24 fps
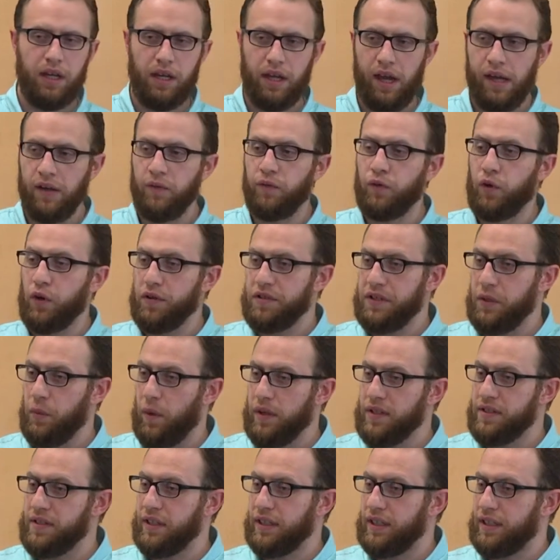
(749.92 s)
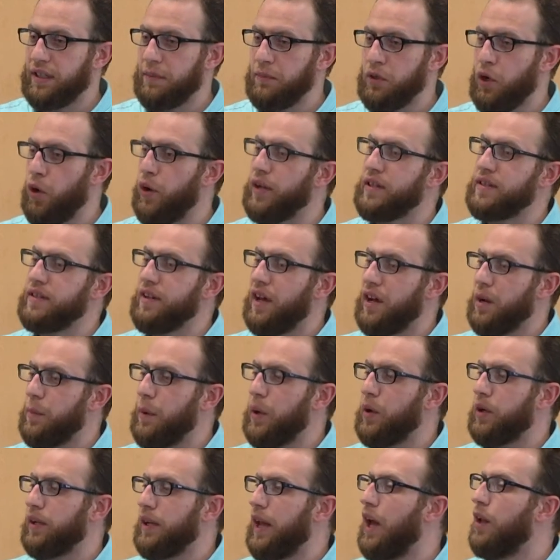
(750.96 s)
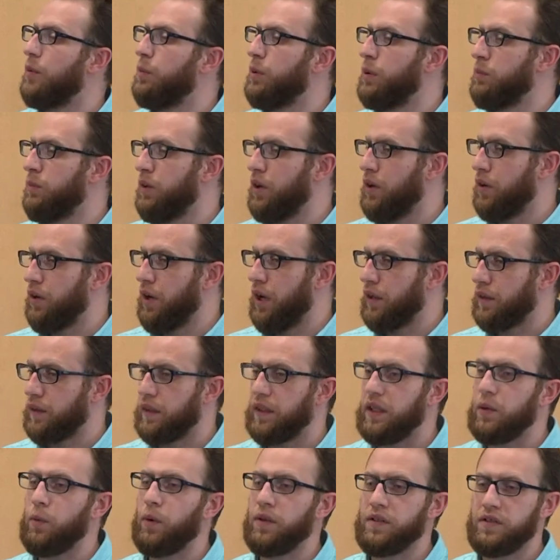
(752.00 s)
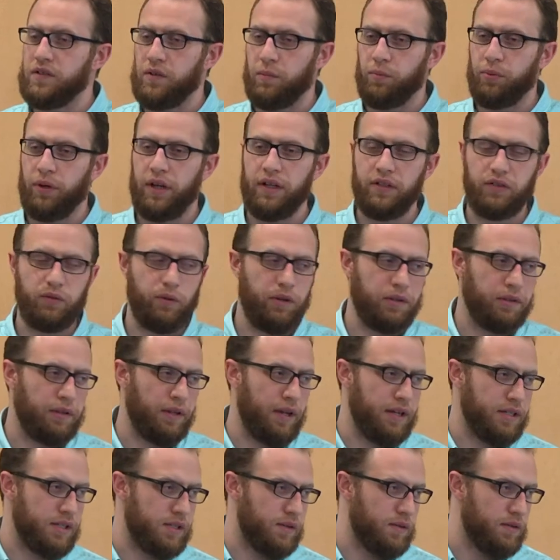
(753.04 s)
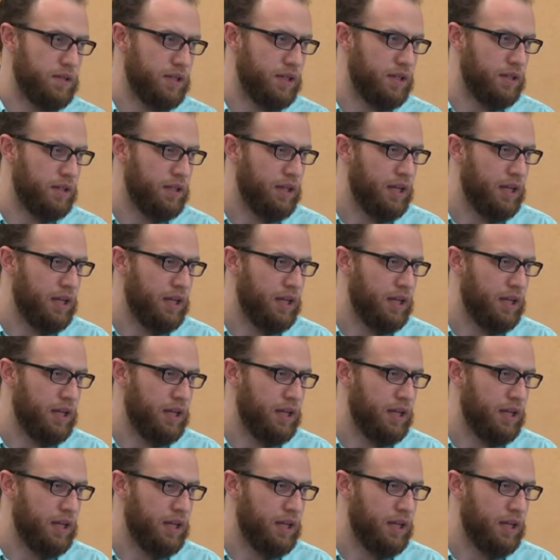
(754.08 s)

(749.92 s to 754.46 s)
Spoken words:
And of course he wants to let them know it's not about it helping me or not. He wants to pray to Allah Azza wa Jal.